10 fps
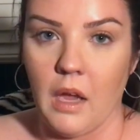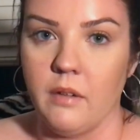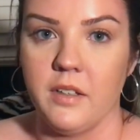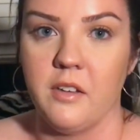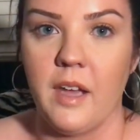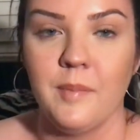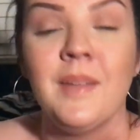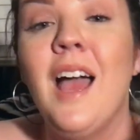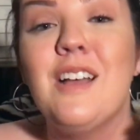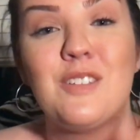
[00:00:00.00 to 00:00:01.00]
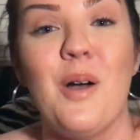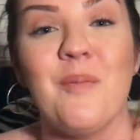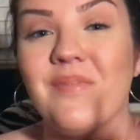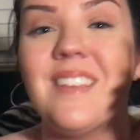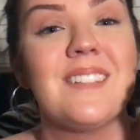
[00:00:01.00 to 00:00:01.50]
I don't think you can.
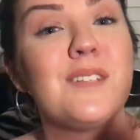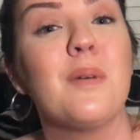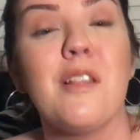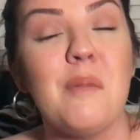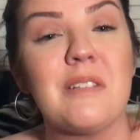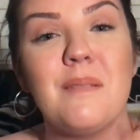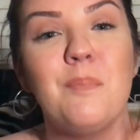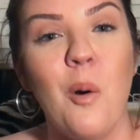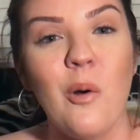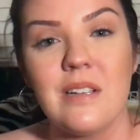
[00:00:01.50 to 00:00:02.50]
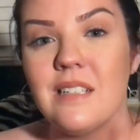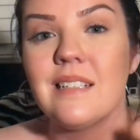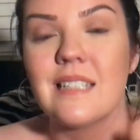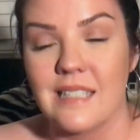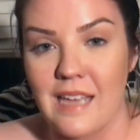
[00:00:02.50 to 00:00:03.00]
So this is one of the most
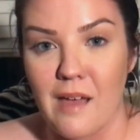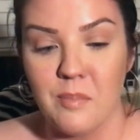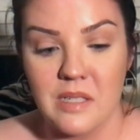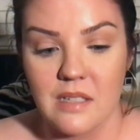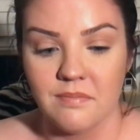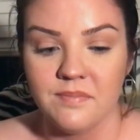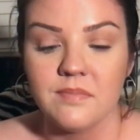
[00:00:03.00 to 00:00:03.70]
important steps